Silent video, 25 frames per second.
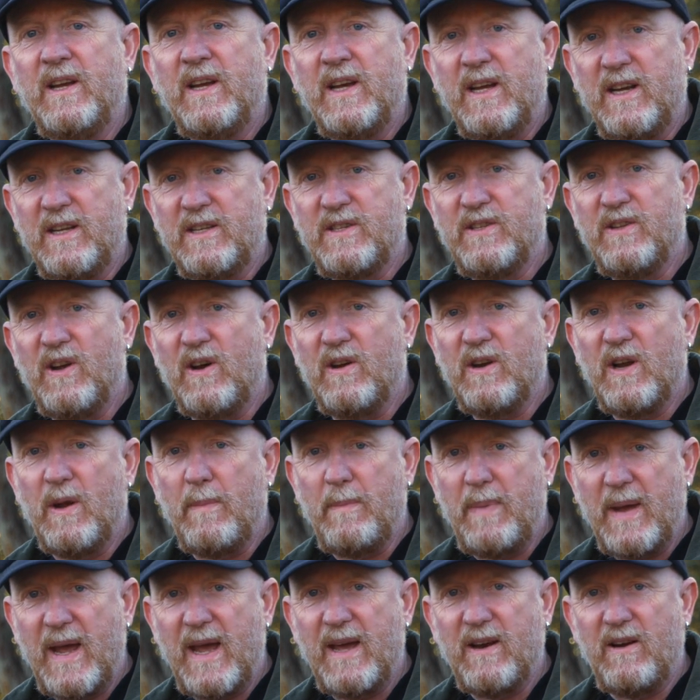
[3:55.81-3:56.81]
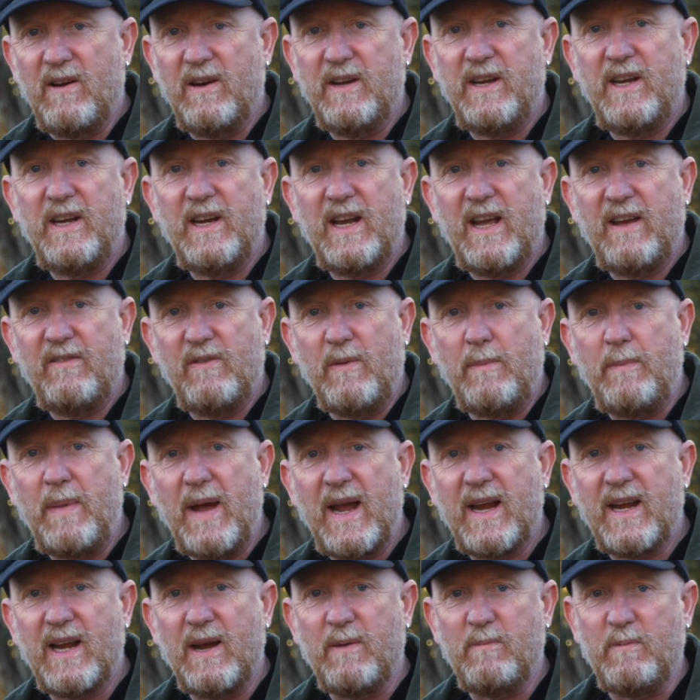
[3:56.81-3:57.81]
And it's not a bad idea to have a
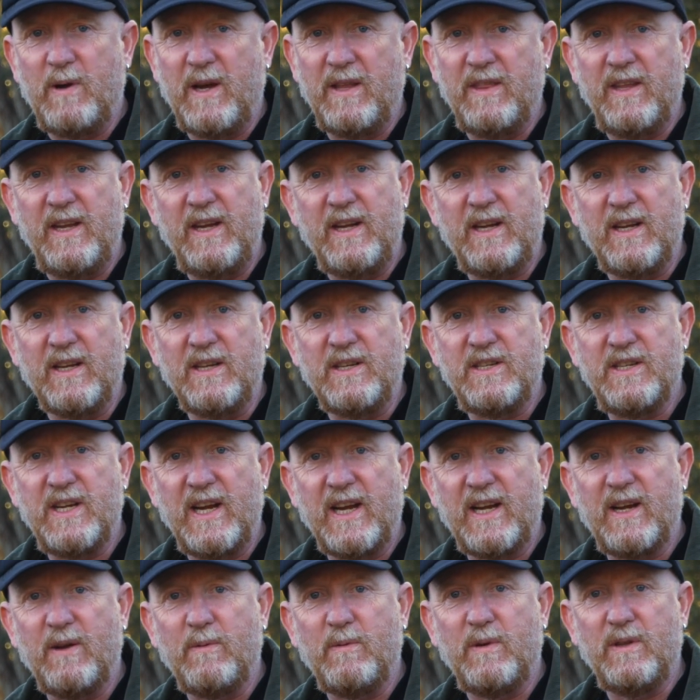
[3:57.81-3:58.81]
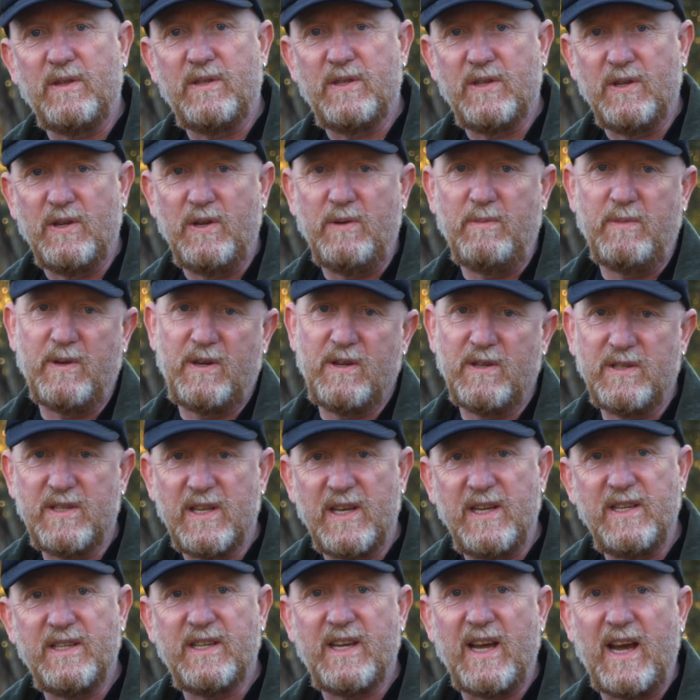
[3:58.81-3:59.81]
backup one that you can check it with too, because
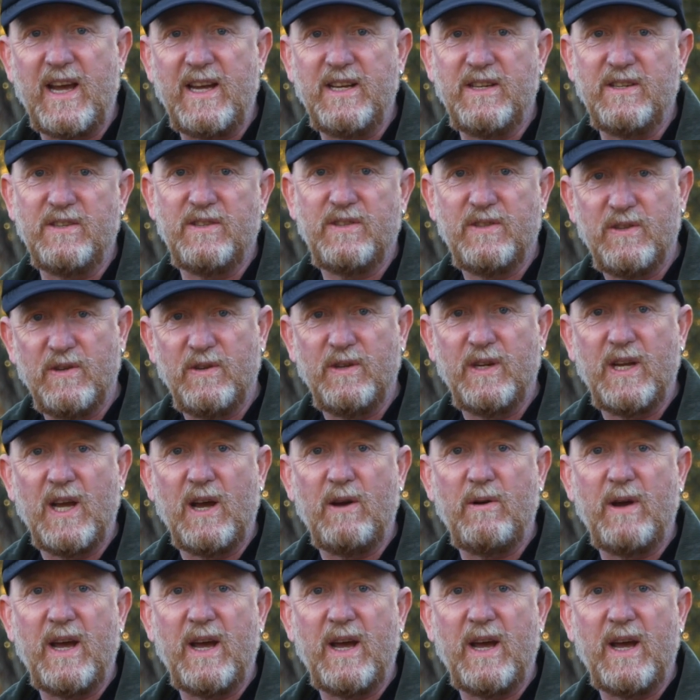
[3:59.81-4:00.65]
these gauges do go